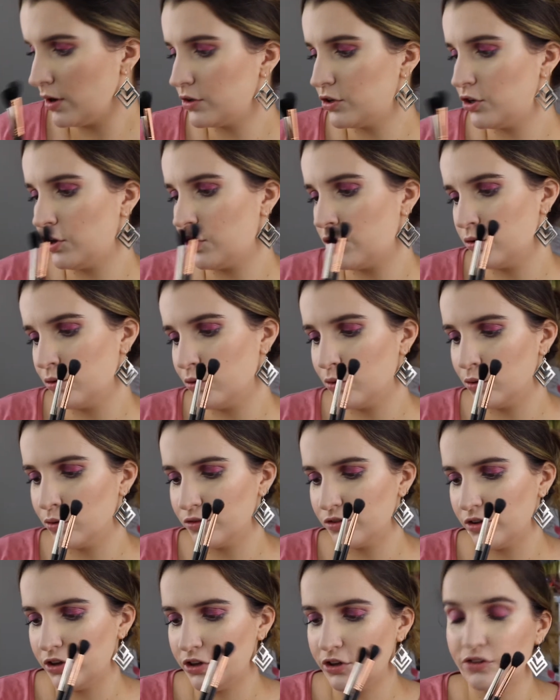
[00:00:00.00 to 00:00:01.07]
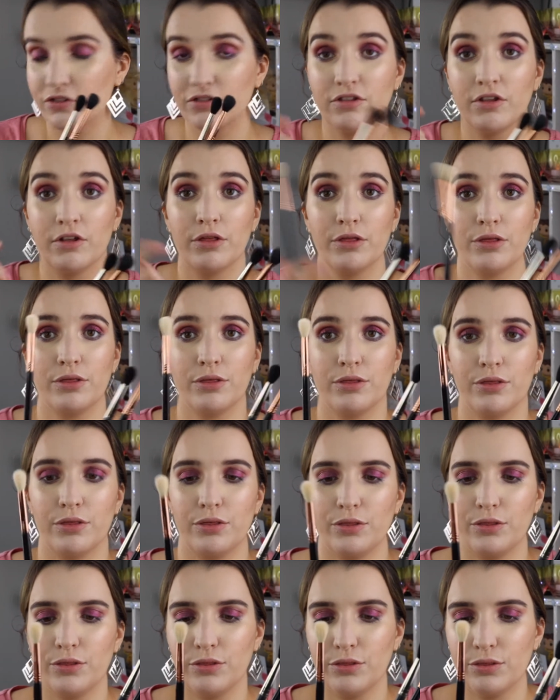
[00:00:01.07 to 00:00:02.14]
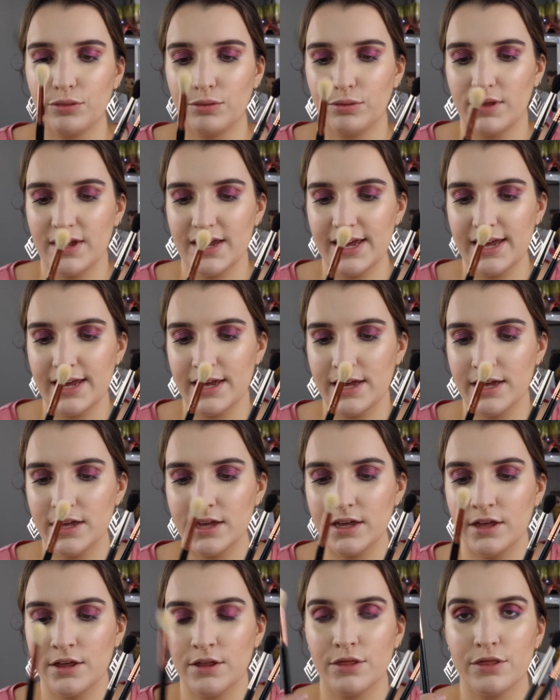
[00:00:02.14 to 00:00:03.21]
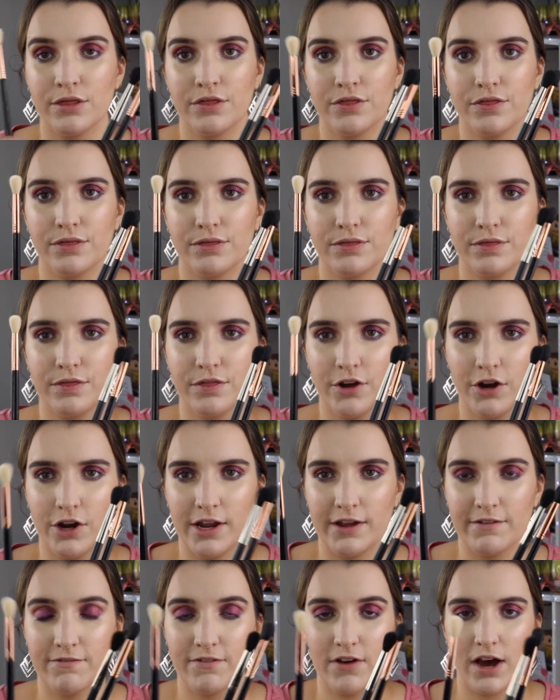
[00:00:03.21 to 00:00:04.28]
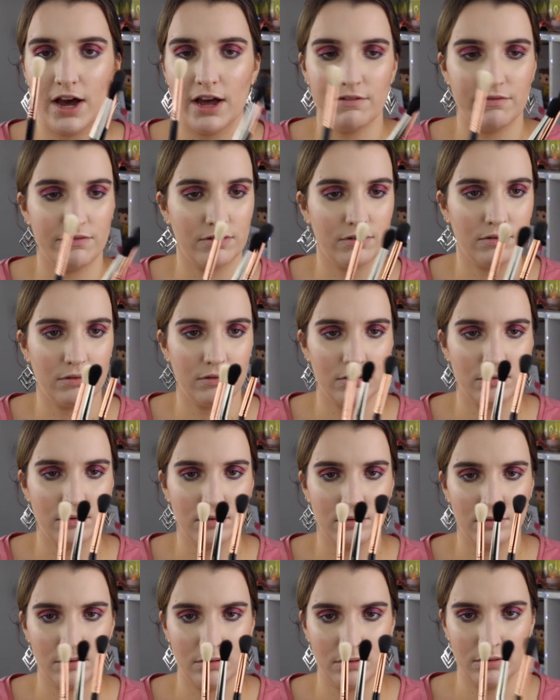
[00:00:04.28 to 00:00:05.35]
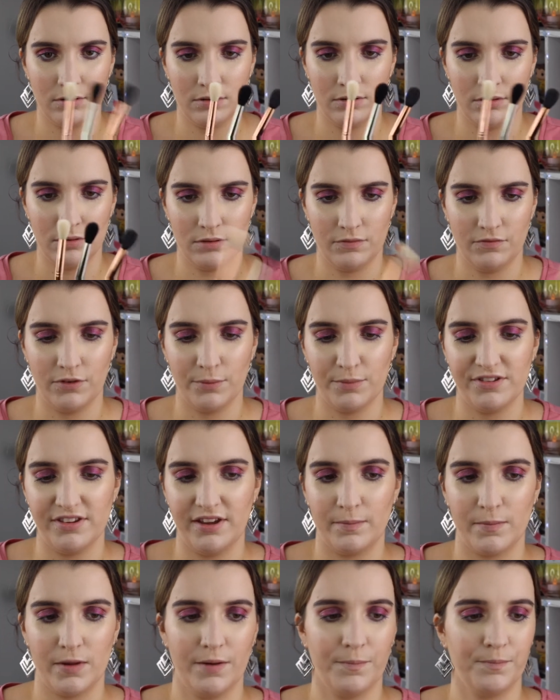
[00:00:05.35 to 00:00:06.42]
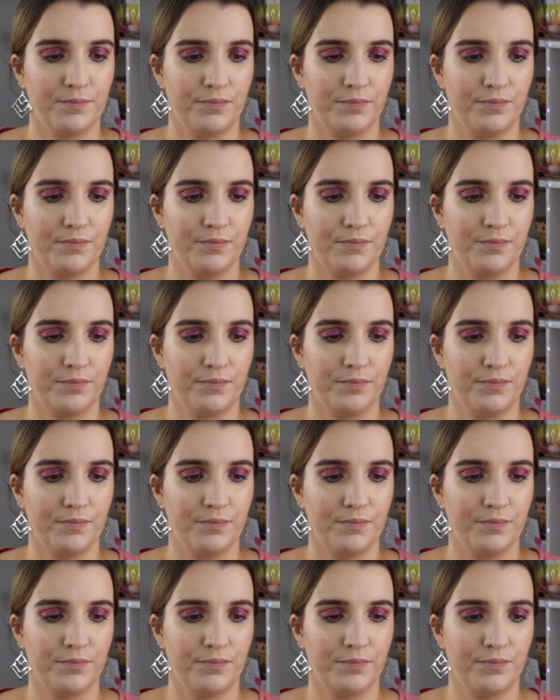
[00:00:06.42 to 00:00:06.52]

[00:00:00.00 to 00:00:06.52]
You can also use the E35 from Sigma.